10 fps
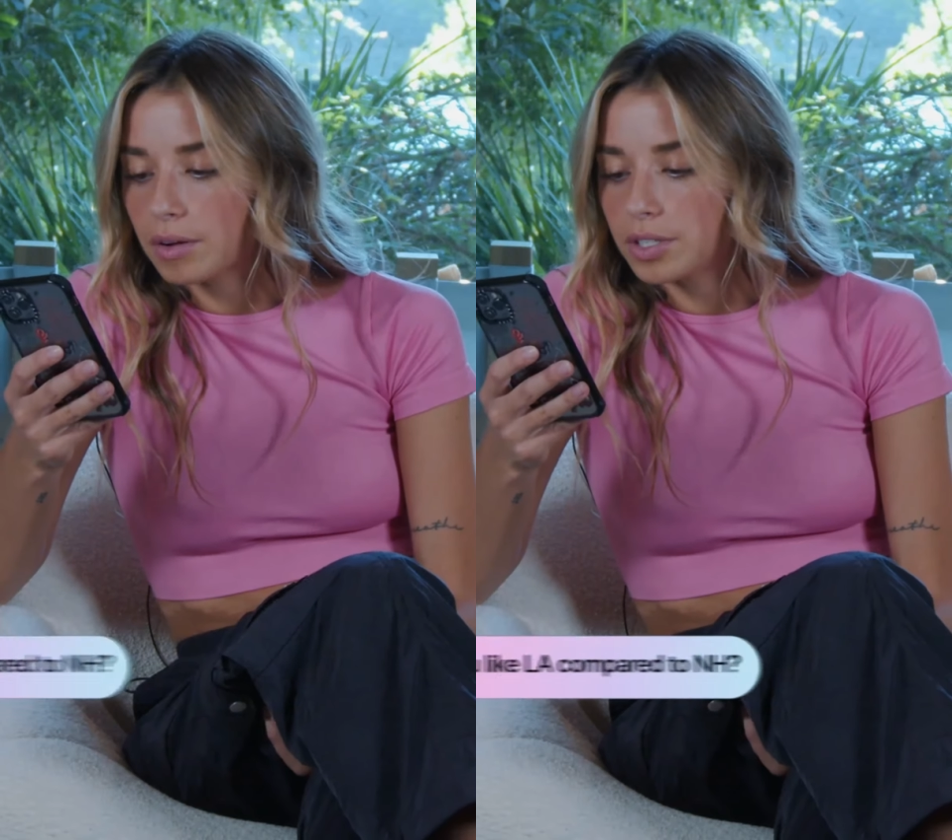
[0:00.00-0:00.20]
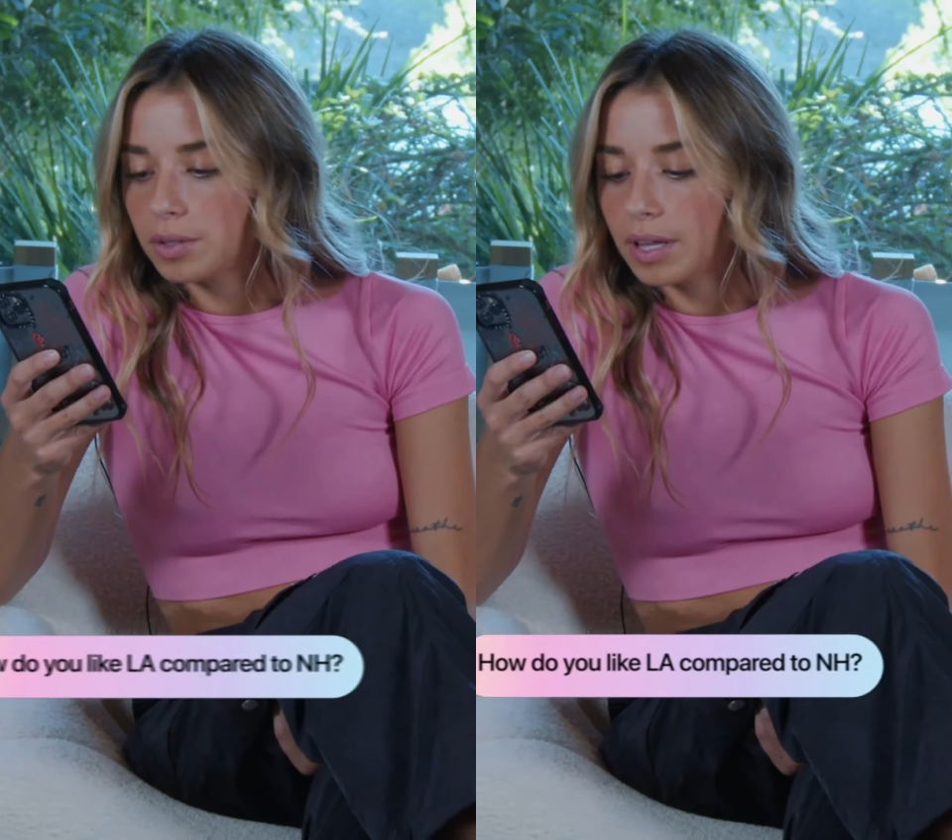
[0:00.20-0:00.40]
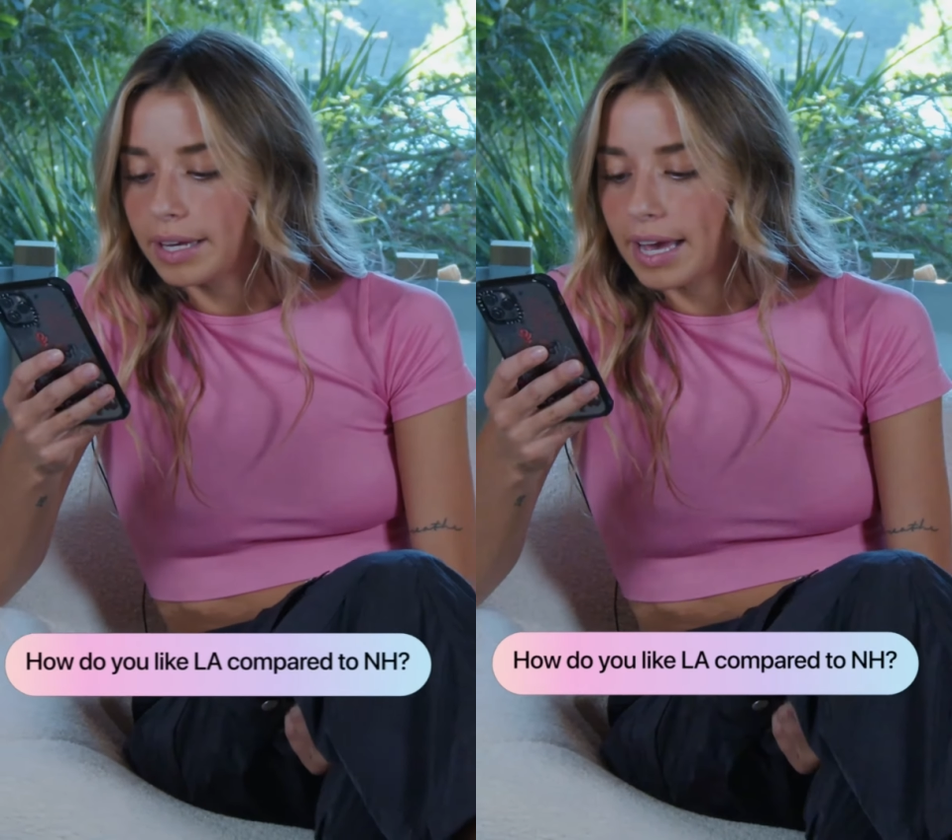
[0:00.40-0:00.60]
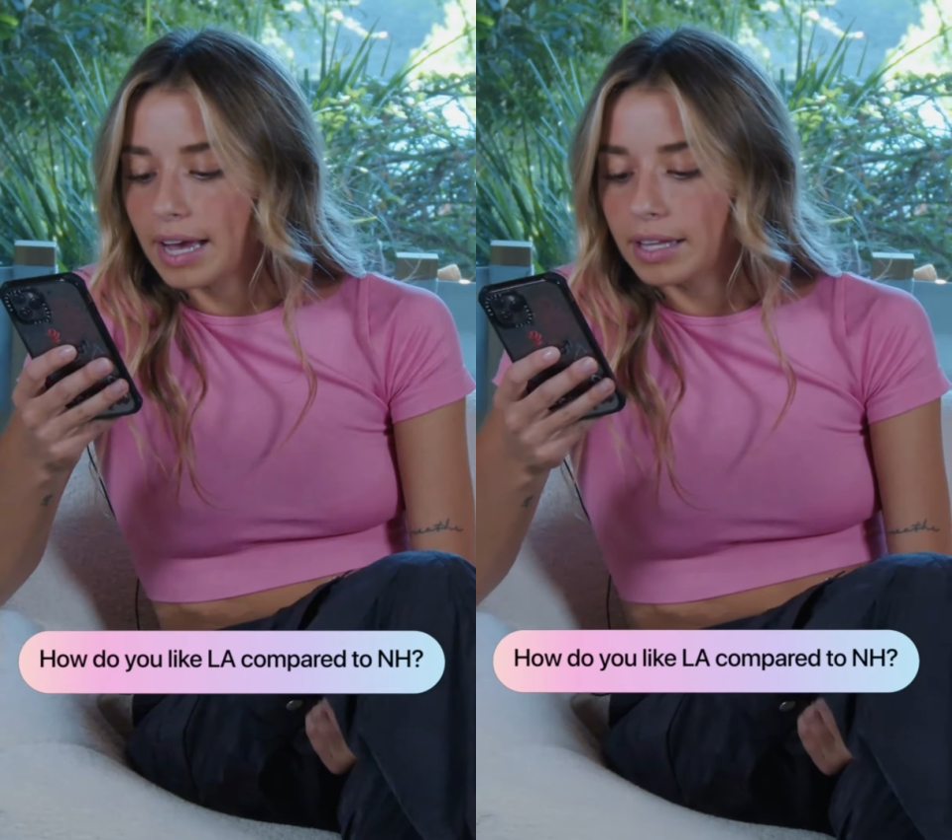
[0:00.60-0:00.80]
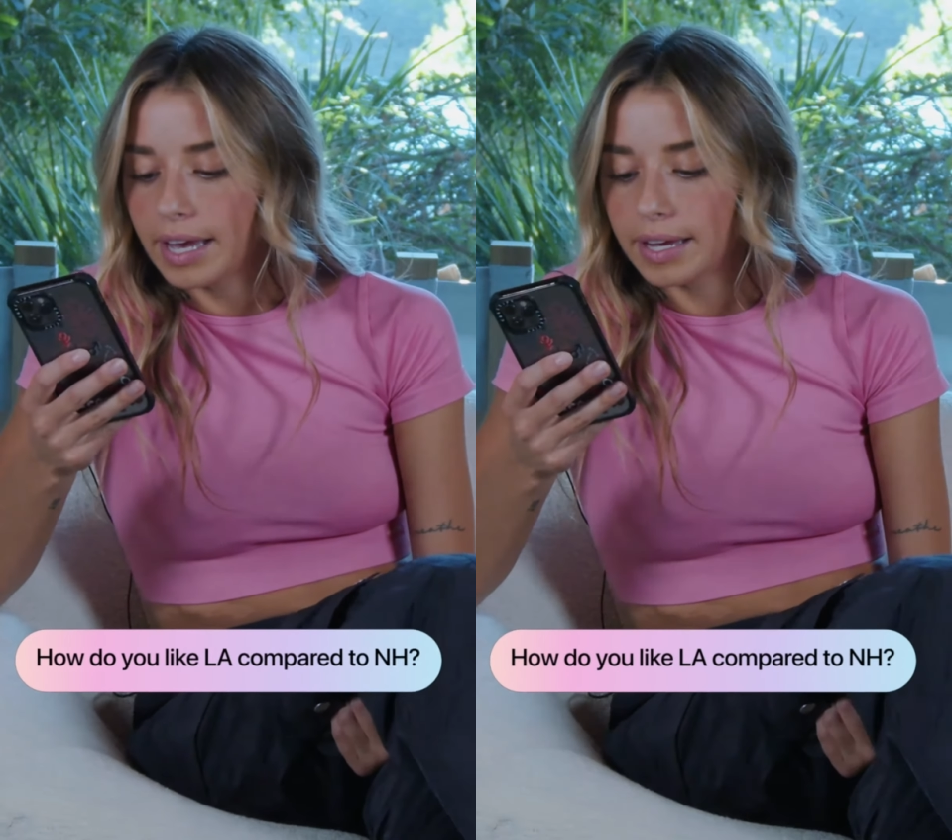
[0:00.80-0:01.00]
do you like
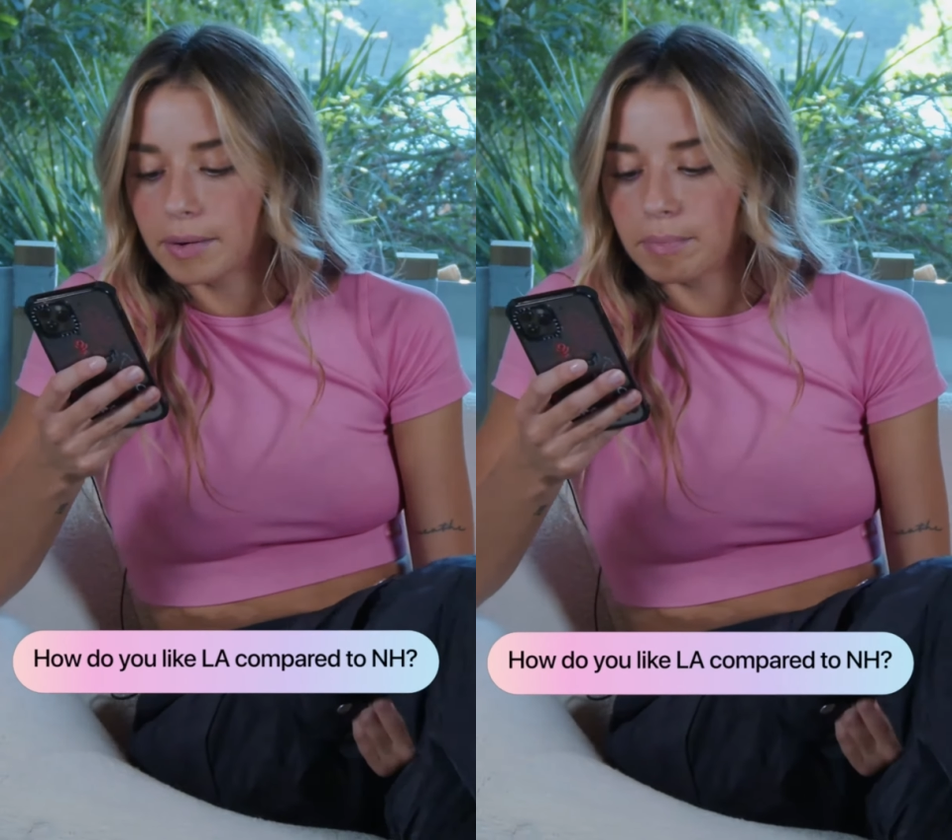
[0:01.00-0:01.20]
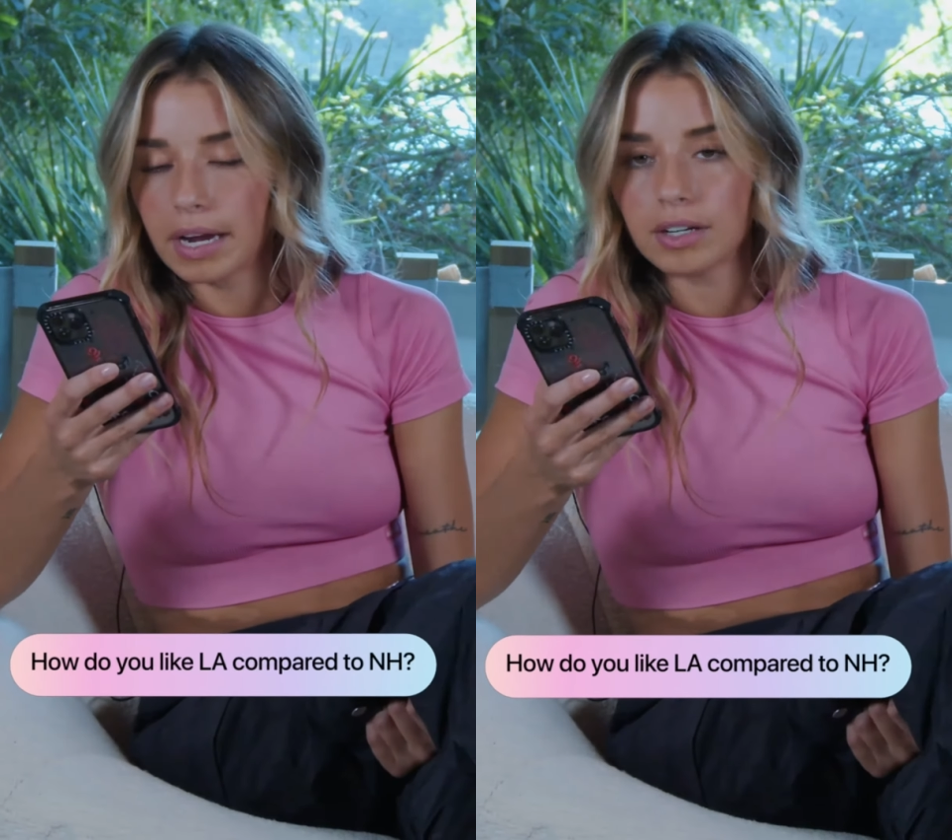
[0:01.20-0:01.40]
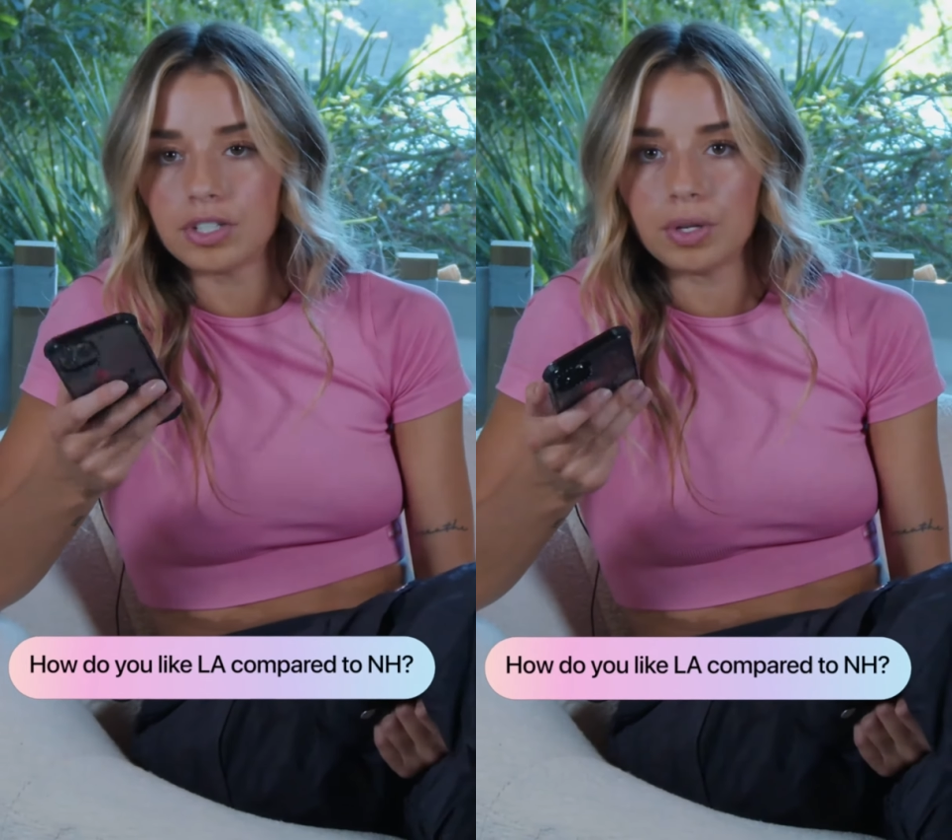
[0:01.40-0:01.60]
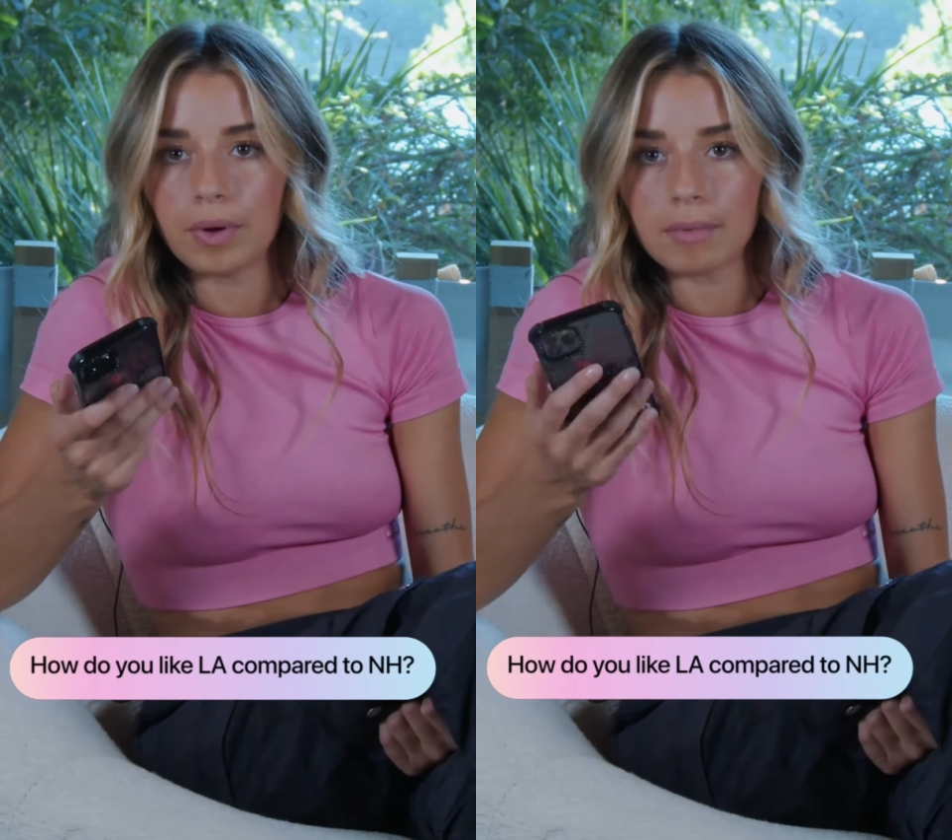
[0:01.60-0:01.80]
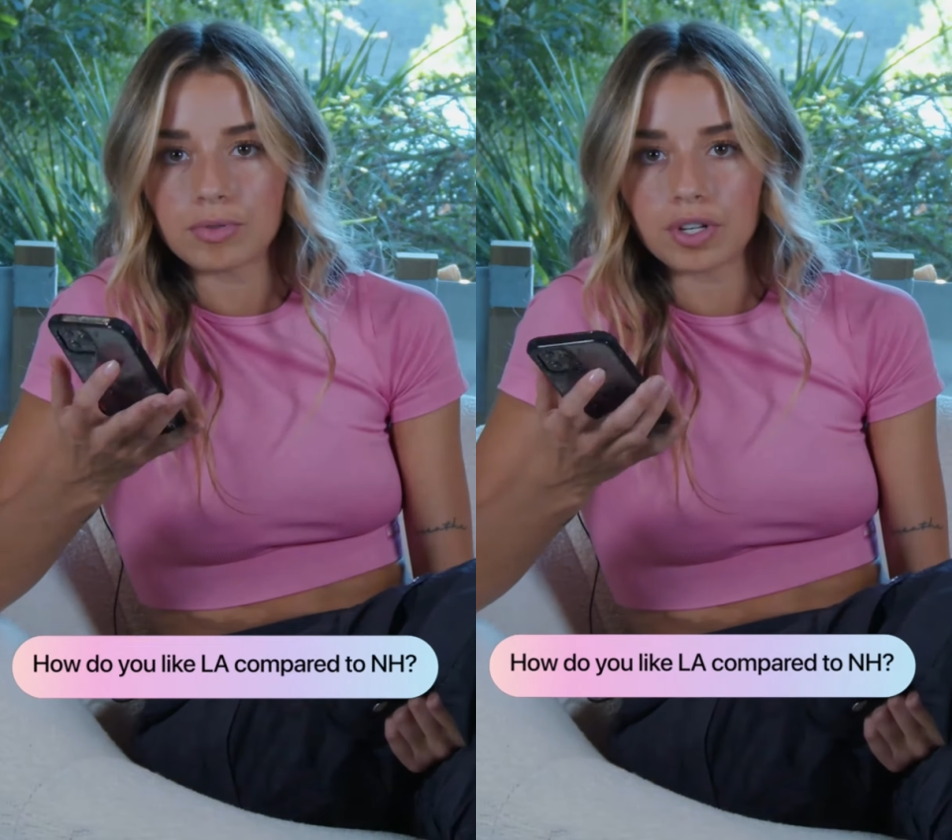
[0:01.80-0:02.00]
LA compared to New
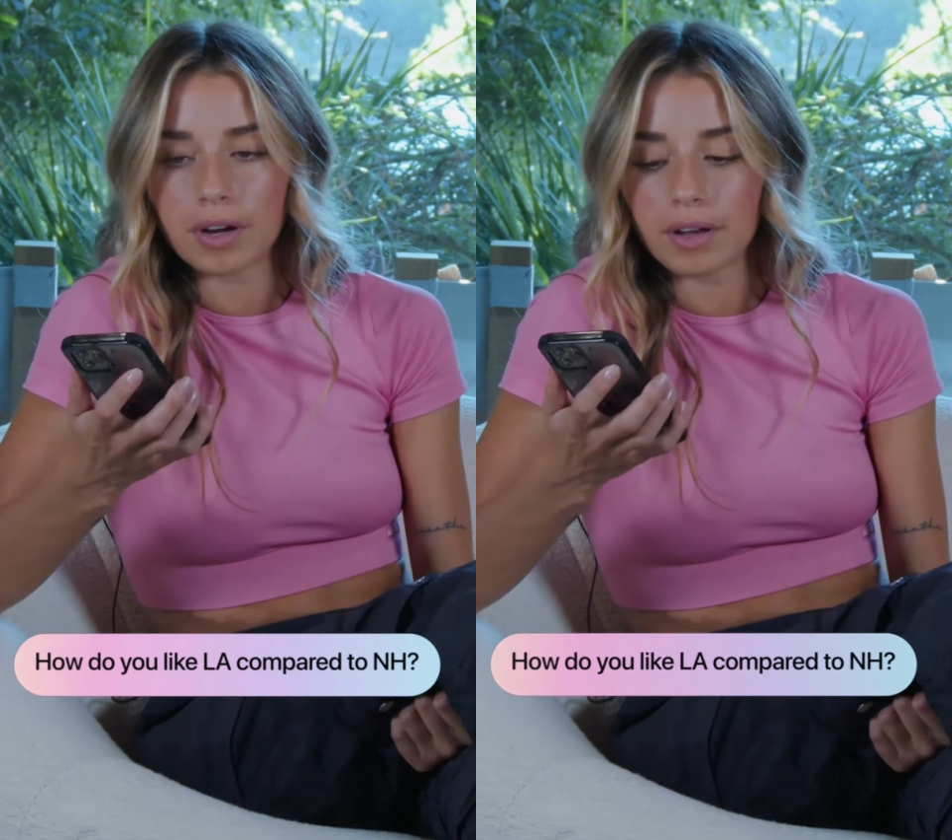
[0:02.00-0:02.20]
Hampshire?